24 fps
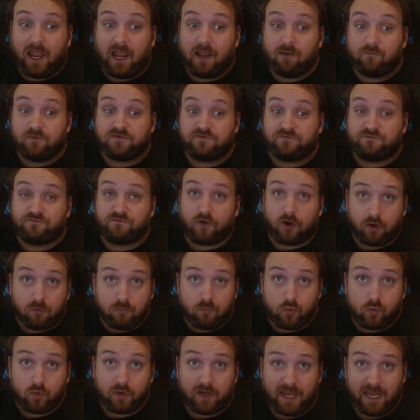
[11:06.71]
and was far
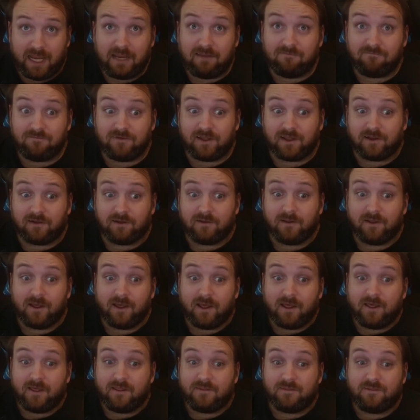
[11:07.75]
more avian
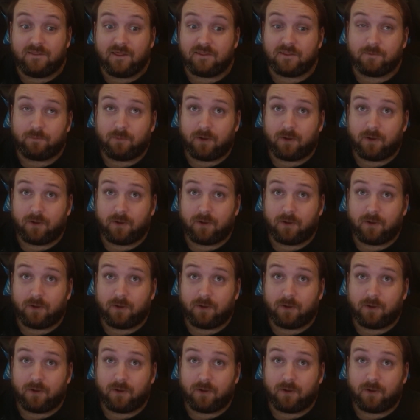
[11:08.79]
than